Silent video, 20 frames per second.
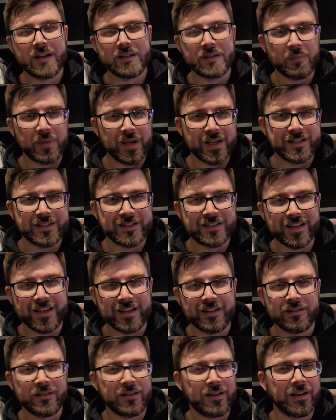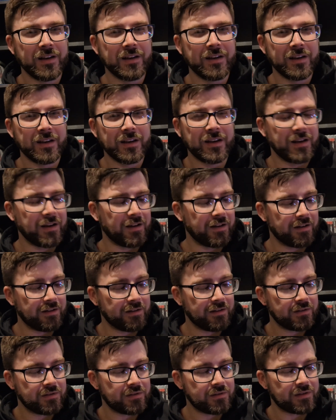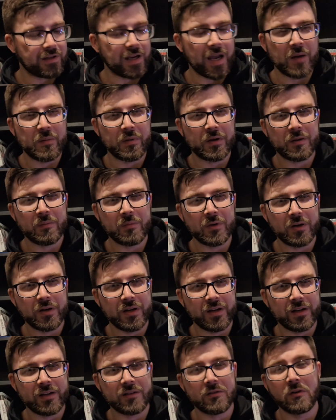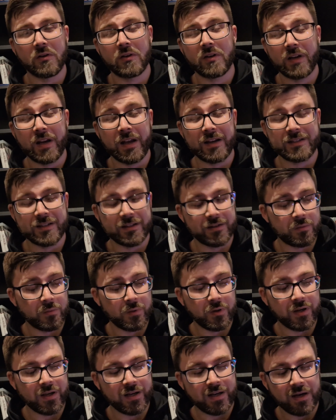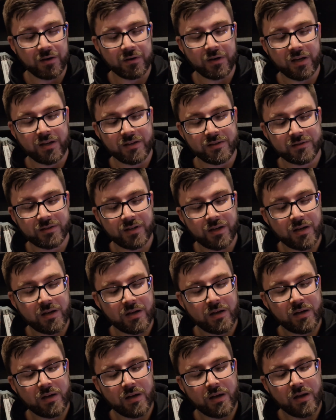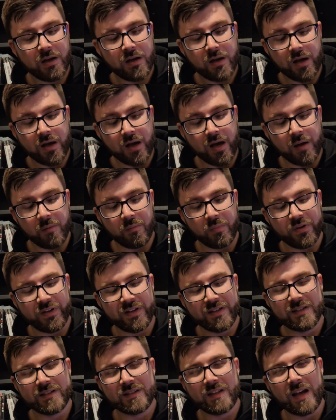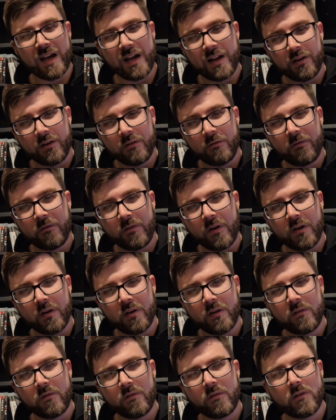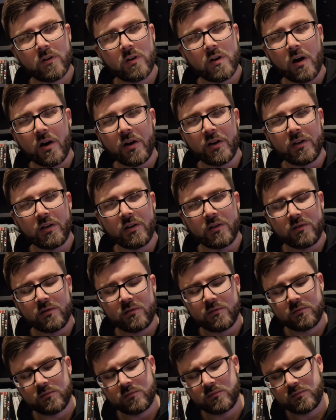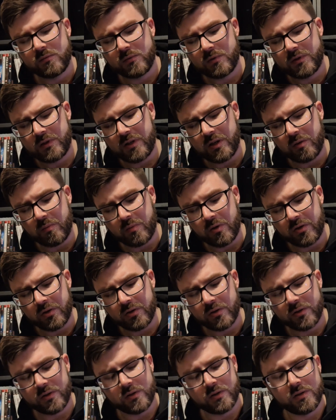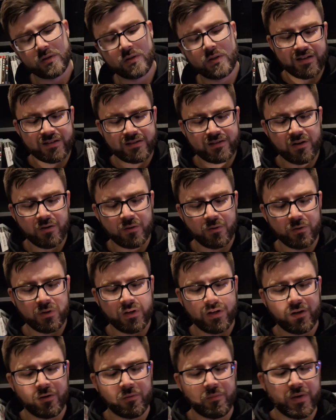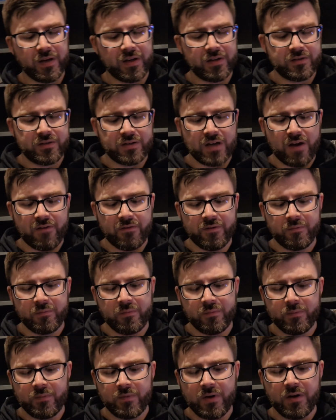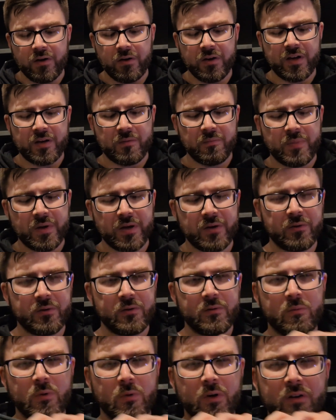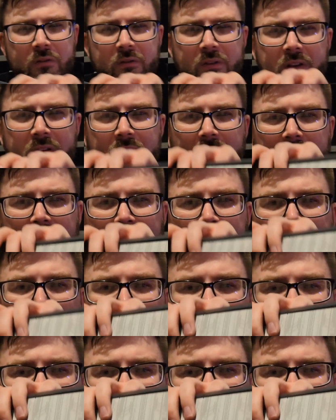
it's a big sin in the gaming community or collecting community nowadays. But this is the Halo 5 Guardian Steelbook. It's got all the little bits. I know you can build one of the